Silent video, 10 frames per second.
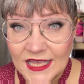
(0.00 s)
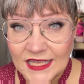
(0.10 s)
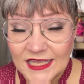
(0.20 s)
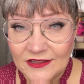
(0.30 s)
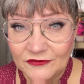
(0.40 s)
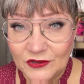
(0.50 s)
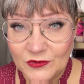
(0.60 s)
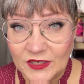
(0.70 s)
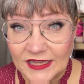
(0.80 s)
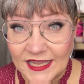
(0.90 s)
If
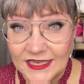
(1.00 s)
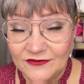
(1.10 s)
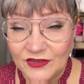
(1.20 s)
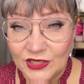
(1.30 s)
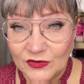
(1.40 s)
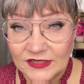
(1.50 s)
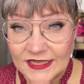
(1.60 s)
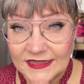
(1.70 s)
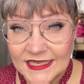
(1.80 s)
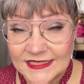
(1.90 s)
you like videos
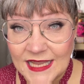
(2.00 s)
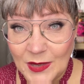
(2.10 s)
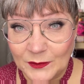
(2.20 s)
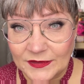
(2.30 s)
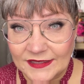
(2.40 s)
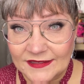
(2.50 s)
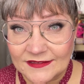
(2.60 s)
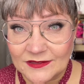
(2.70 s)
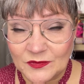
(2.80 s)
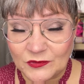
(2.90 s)
like these,
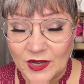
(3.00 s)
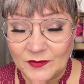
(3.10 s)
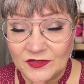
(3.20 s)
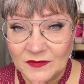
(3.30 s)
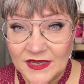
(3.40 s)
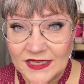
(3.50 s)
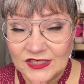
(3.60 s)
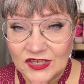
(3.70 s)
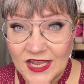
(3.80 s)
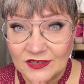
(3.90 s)
please subscribe to my
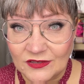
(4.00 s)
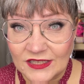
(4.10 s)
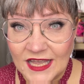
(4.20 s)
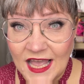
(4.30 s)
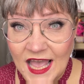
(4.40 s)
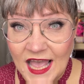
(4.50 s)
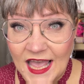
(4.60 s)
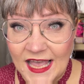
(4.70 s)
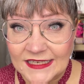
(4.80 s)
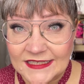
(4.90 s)
channel.
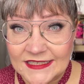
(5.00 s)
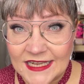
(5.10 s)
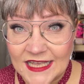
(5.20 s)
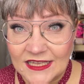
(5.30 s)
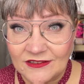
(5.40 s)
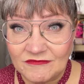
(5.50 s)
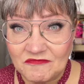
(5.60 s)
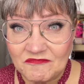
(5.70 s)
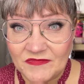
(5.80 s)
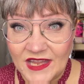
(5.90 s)
And
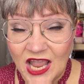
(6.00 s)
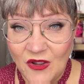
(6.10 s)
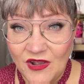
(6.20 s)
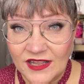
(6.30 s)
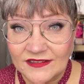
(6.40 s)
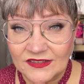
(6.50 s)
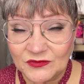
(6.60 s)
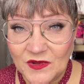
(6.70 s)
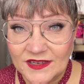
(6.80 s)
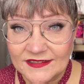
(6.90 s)
now I
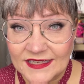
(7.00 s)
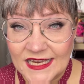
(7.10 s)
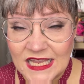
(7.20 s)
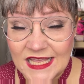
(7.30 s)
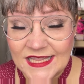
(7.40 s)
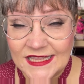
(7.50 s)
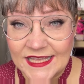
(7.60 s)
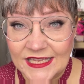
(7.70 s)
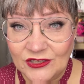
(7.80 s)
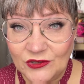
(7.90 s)
just want to say
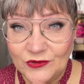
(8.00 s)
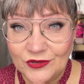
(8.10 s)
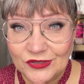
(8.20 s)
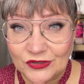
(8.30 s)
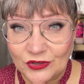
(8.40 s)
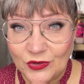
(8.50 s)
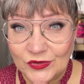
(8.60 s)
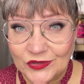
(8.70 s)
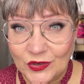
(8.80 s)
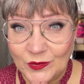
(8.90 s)
thank you
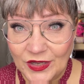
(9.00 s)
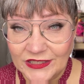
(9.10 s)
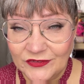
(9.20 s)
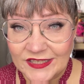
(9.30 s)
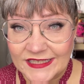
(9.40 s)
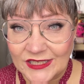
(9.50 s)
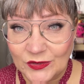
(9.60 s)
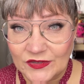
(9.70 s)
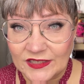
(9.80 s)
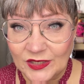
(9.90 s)
so much for taking
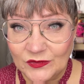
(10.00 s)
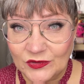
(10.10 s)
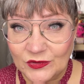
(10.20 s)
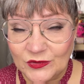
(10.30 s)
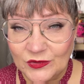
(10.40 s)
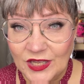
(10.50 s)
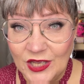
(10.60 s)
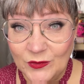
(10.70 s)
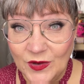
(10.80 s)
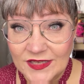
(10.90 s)
your time to
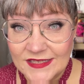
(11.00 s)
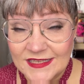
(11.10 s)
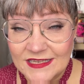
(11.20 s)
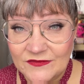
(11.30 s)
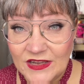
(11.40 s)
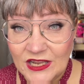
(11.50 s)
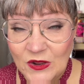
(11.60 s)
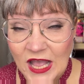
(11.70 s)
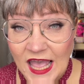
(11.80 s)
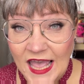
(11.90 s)
watch this
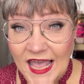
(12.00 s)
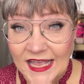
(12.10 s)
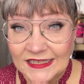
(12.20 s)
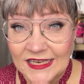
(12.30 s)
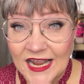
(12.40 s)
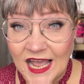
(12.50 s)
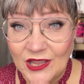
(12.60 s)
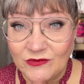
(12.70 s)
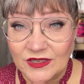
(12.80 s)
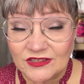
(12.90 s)
video, and
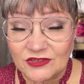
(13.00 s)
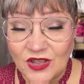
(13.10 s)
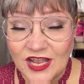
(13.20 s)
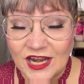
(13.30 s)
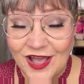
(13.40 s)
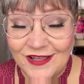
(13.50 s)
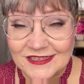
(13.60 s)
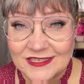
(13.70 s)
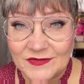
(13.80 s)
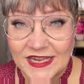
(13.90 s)
I wish you an
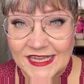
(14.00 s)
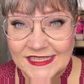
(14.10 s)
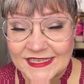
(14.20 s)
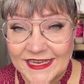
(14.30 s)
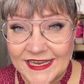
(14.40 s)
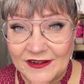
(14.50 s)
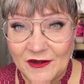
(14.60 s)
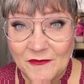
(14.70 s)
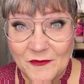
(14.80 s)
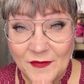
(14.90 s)
awesome day. Take
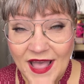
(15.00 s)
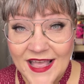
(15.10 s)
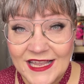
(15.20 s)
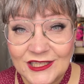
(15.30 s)
care. Bye.